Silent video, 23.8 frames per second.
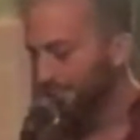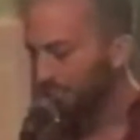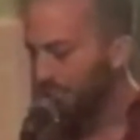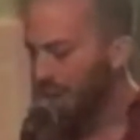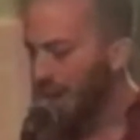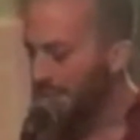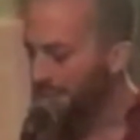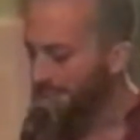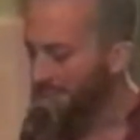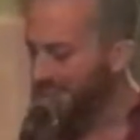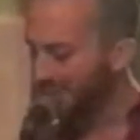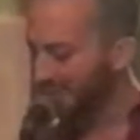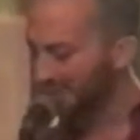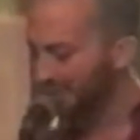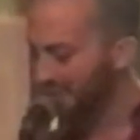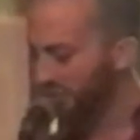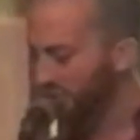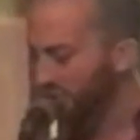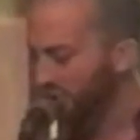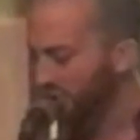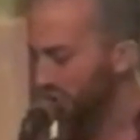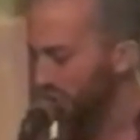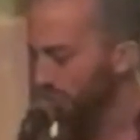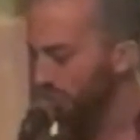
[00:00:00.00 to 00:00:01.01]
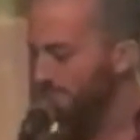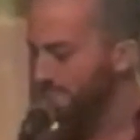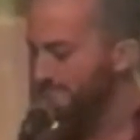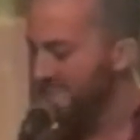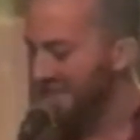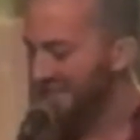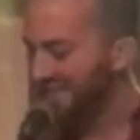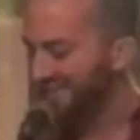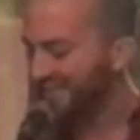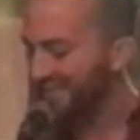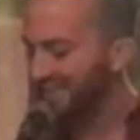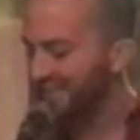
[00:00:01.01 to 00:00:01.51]
Pumpkin, Pumpkin, do you
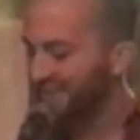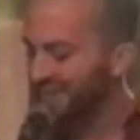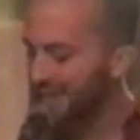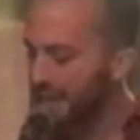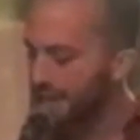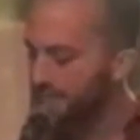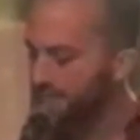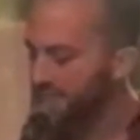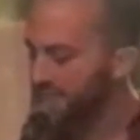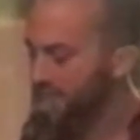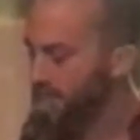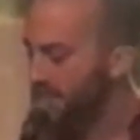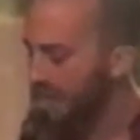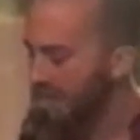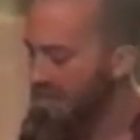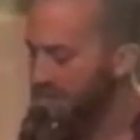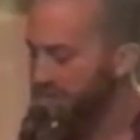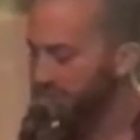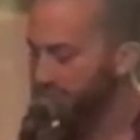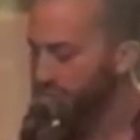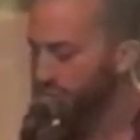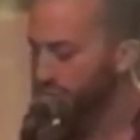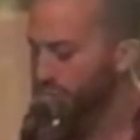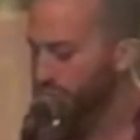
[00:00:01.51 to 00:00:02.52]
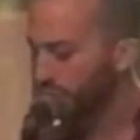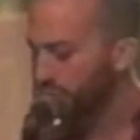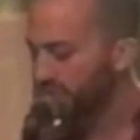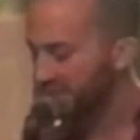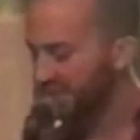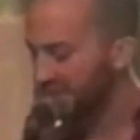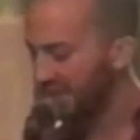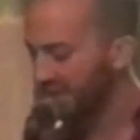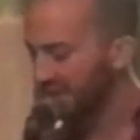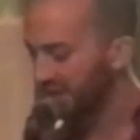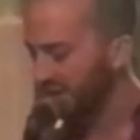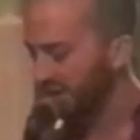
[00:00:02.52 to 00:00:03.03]
miss the damp smell of a root
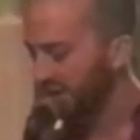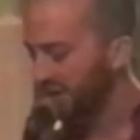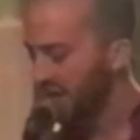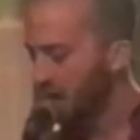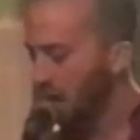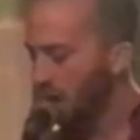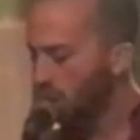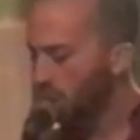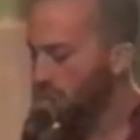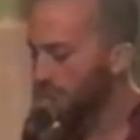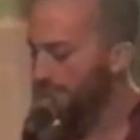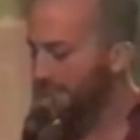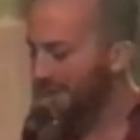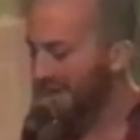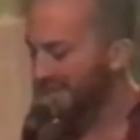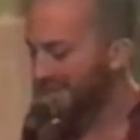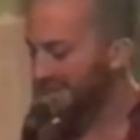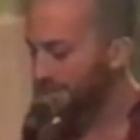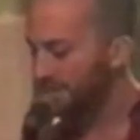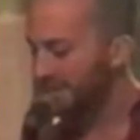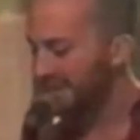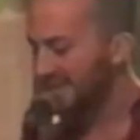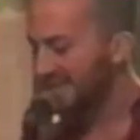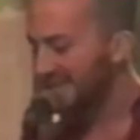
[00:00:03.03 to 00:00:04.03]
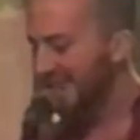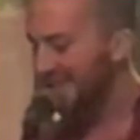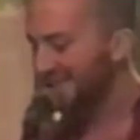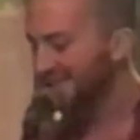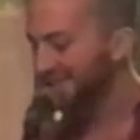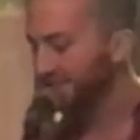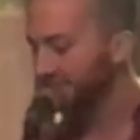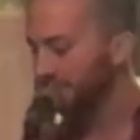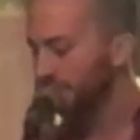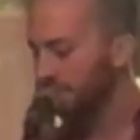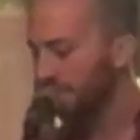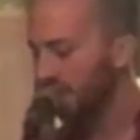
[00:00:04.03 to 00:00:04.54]
cellar or basement
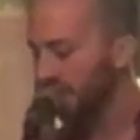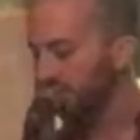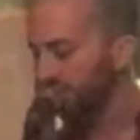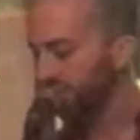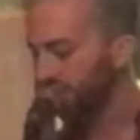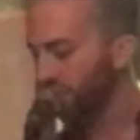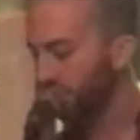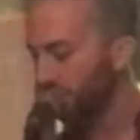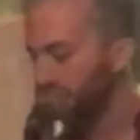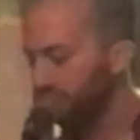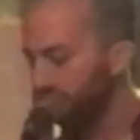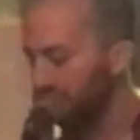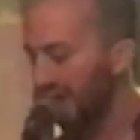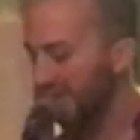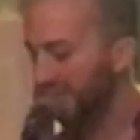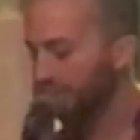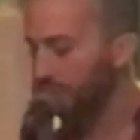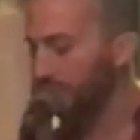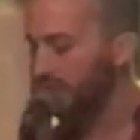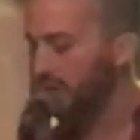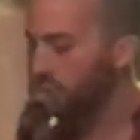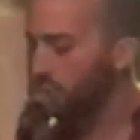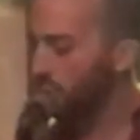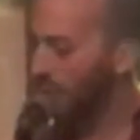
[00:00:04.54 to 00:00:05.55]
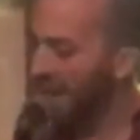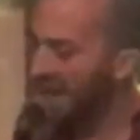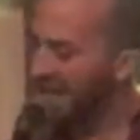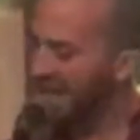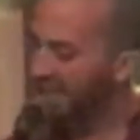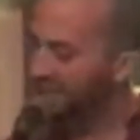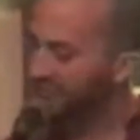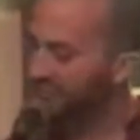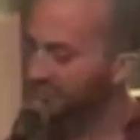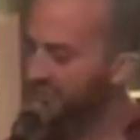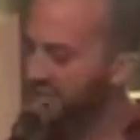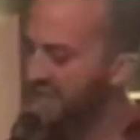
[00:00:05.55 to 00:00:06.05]
nestled amongst your brethren,
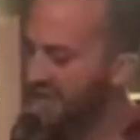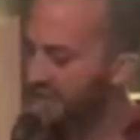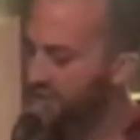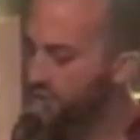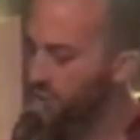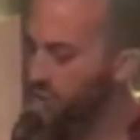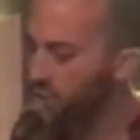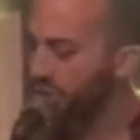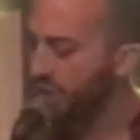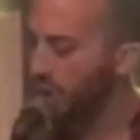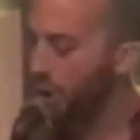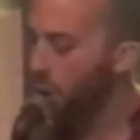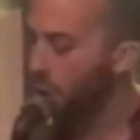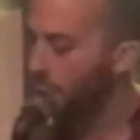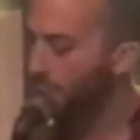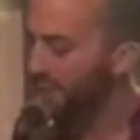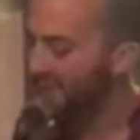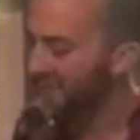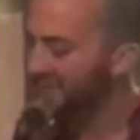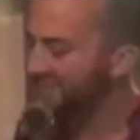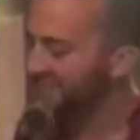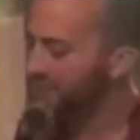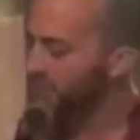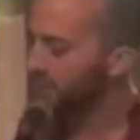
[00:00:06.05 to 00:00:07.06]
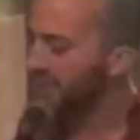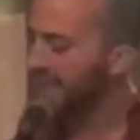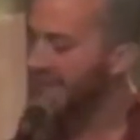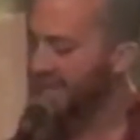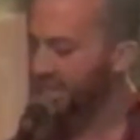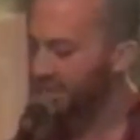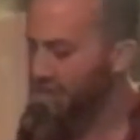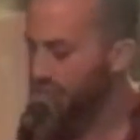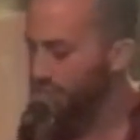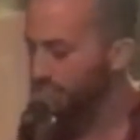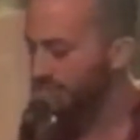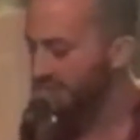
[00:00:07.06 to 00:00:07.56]
waiting for that door to open so
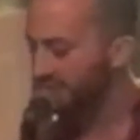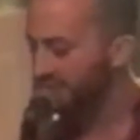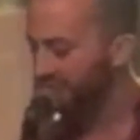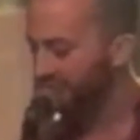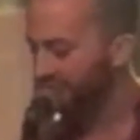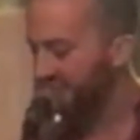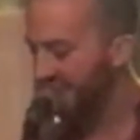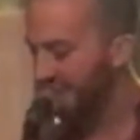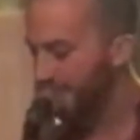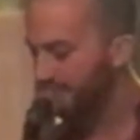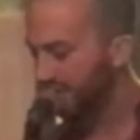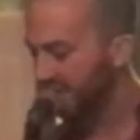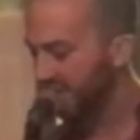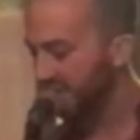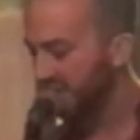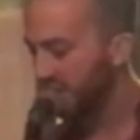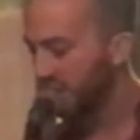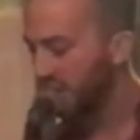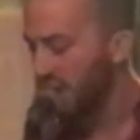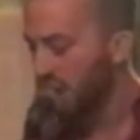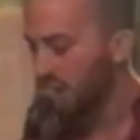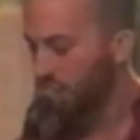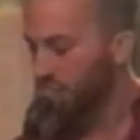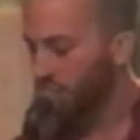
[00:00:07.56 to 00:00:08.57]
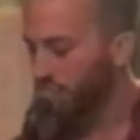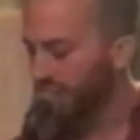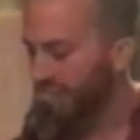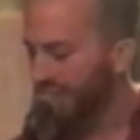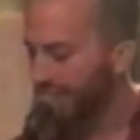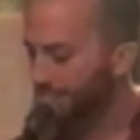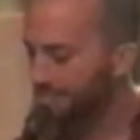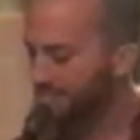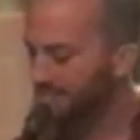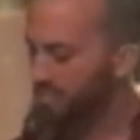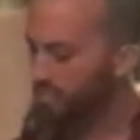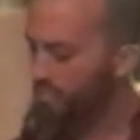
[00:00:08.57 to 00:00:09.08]
that human family who
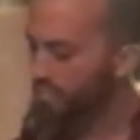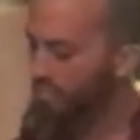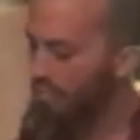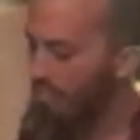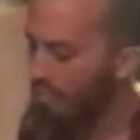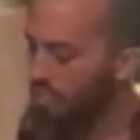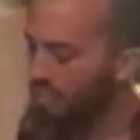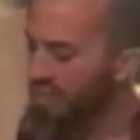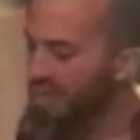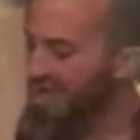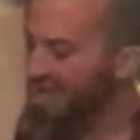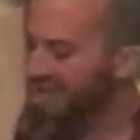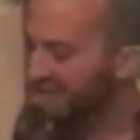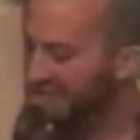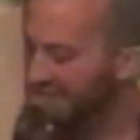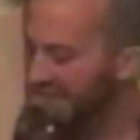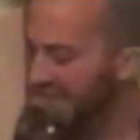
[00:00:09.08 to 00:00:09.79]
keeps you going